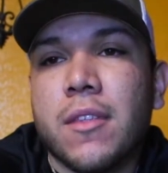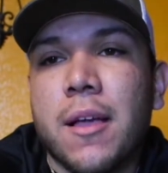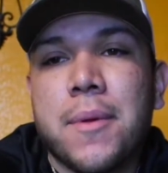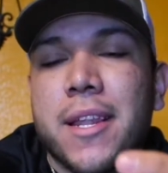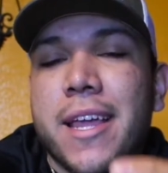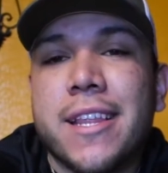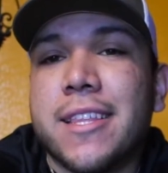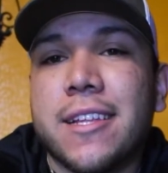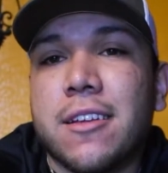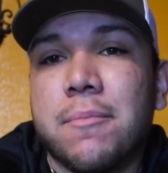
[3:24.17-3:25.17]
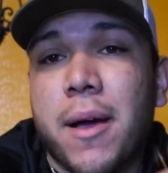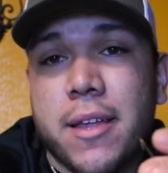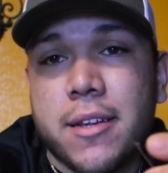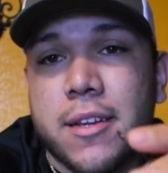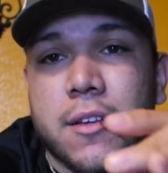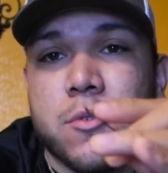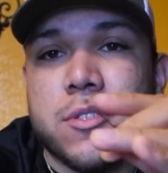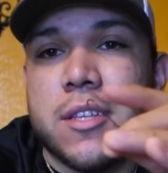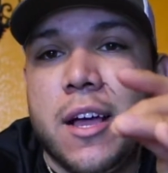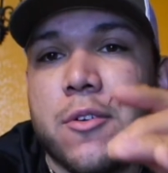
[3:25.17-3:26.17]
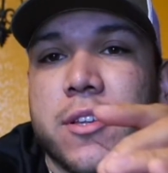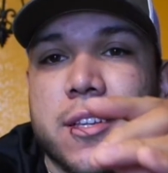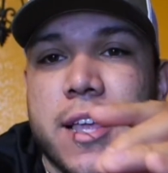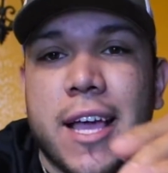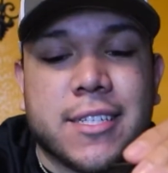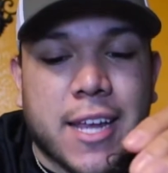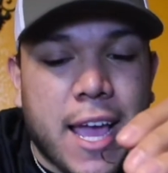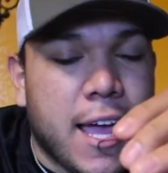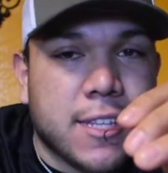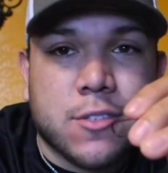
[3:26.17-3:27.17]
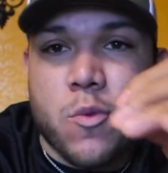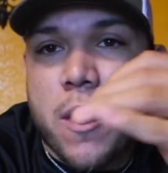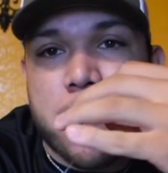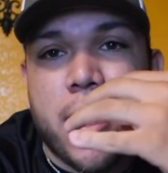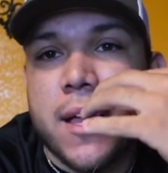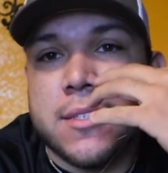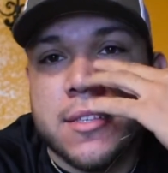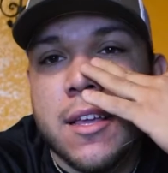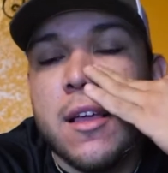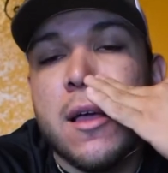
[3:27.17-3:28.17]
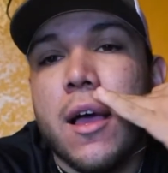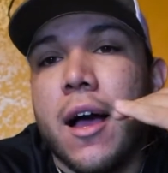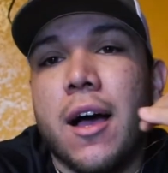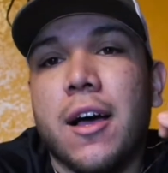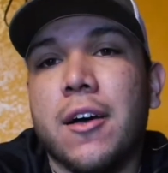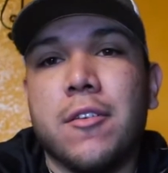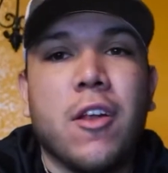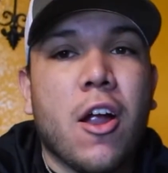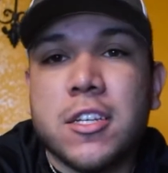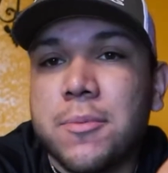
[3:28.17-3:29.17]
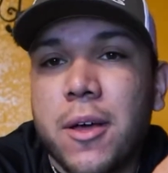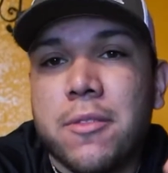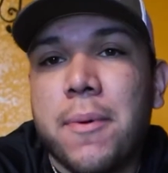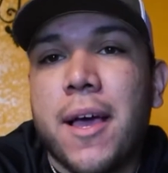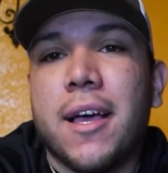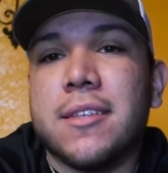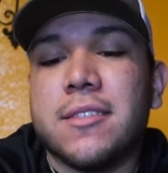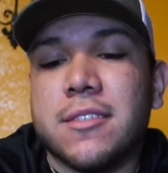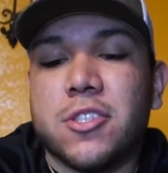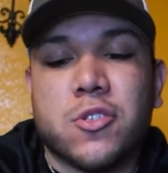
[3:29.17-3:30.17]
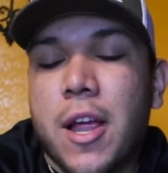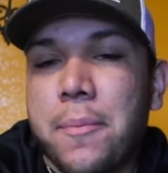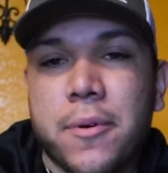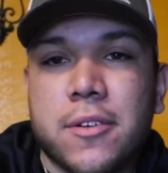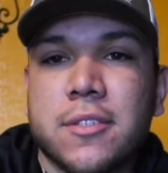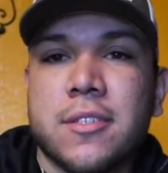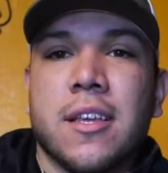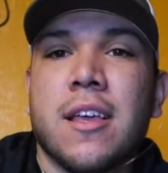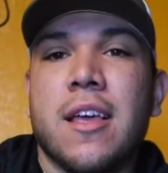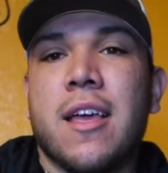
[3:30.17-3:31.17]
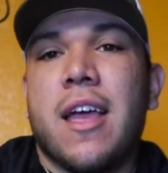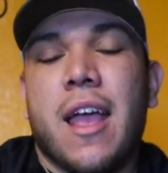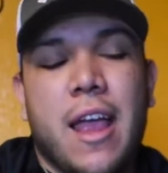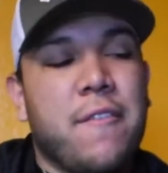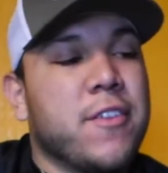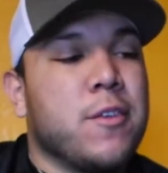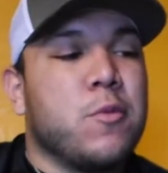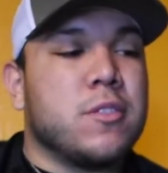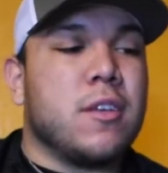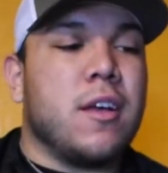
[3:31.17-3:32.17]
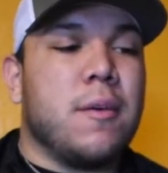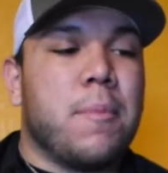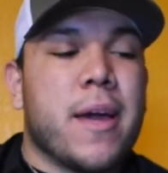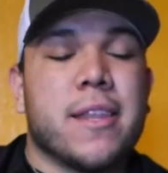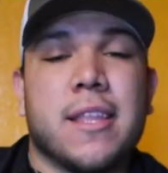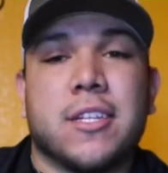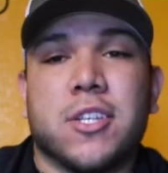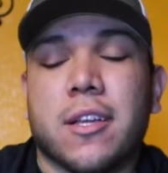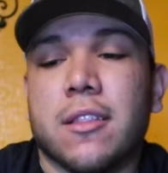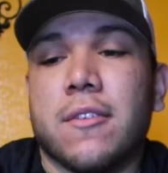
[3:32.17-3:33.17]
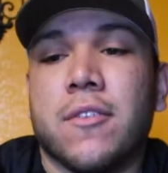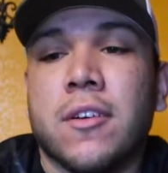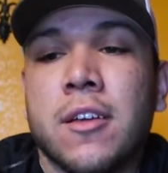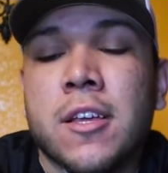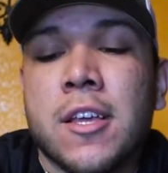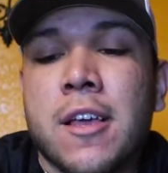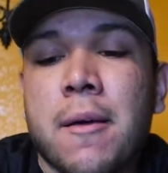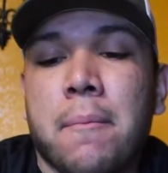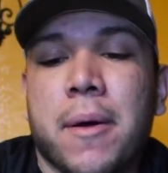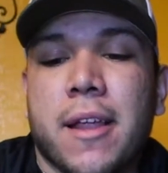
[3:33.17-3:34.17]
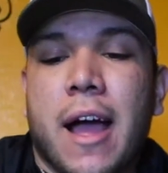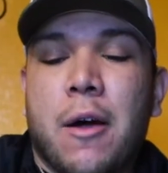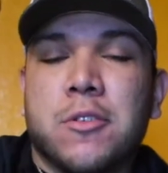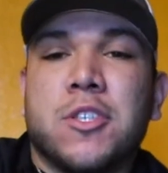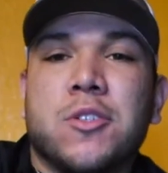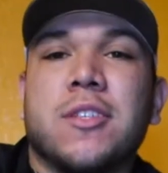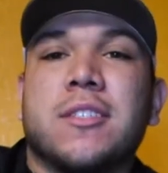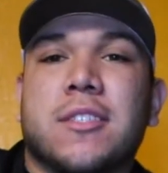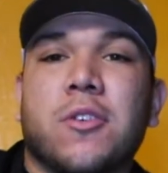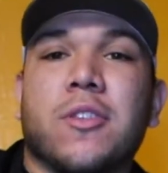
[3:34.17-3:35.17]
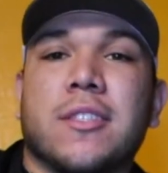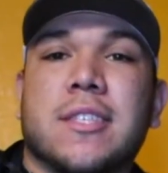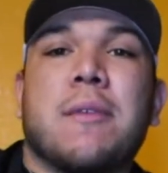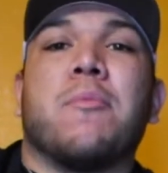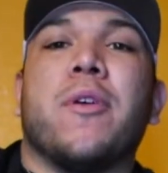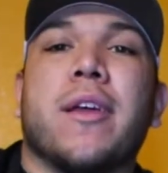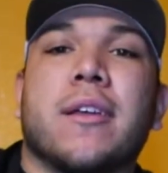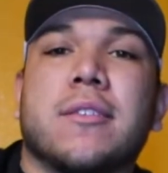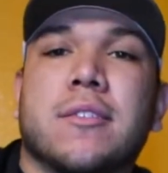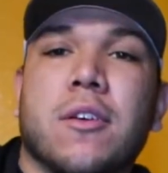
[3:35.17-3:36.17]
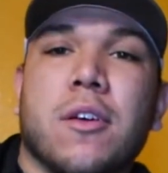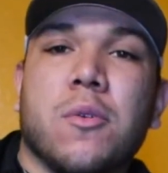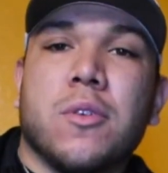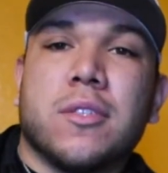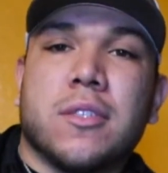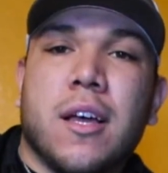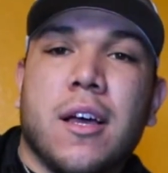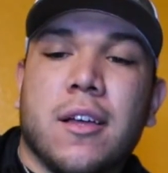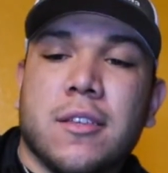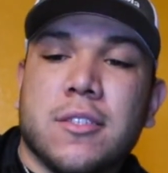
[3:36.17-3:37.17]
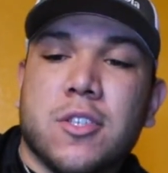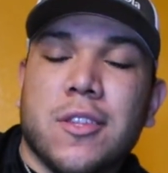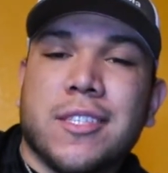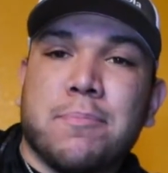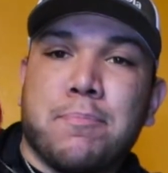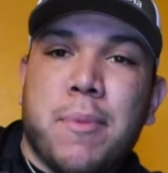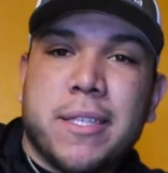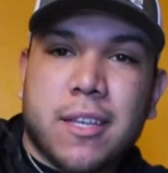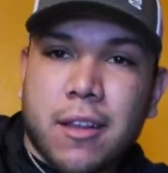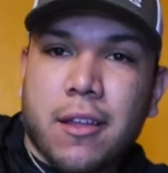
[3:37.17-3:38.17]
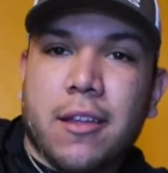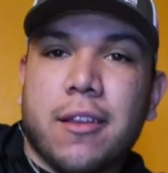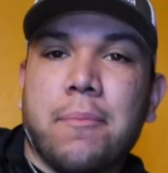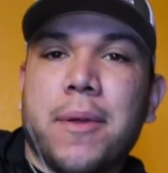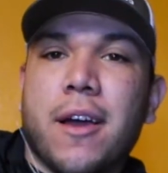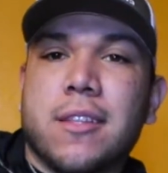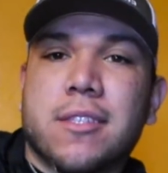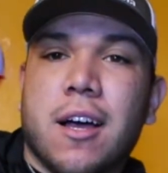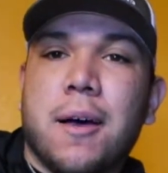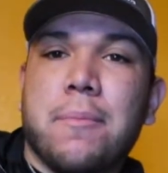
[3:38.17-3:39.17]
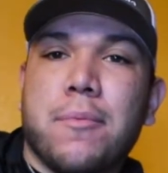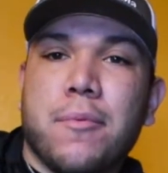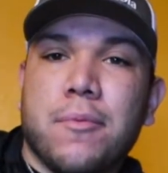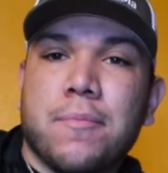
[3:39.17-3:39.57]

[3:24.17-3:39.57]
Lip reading: I mean, anything could bite it. I would catch cats, white bass, largemouth bass, stripers. Everything was biting that chicken liver. But I was using still the same rig. So it was, so this is basically gonna be on top.